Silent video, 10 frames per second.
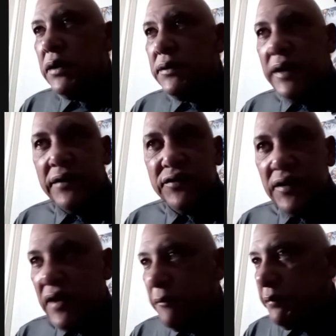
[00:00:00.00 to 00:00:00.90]
Knicks are
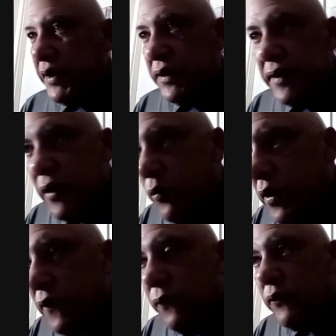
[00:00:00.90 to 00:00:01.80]
not playing that
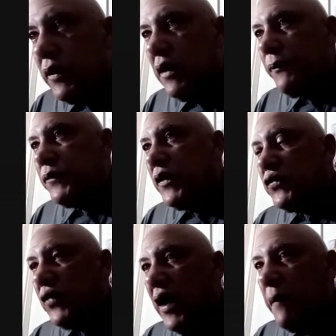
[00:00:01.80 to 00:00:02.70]
well.
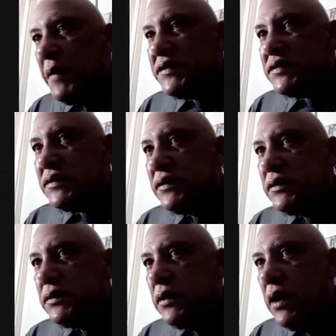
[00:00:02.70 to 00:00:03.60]
So how much
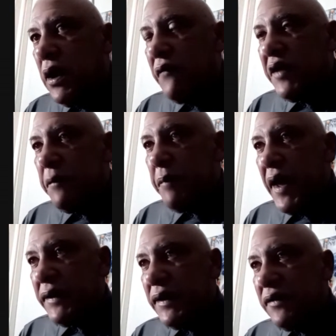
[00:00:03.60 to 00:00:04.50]
of an
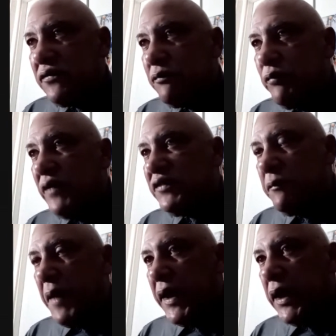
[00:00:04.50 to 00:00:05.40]
impact is
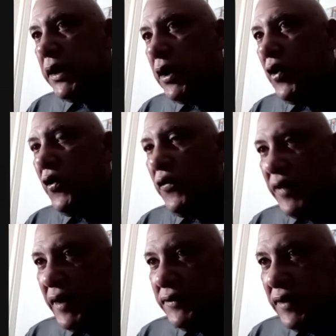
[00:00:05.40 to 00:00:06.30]
Brunson making on
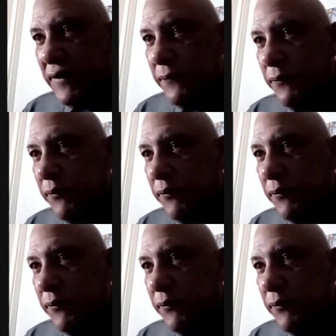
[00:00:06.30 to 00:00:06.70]
that team?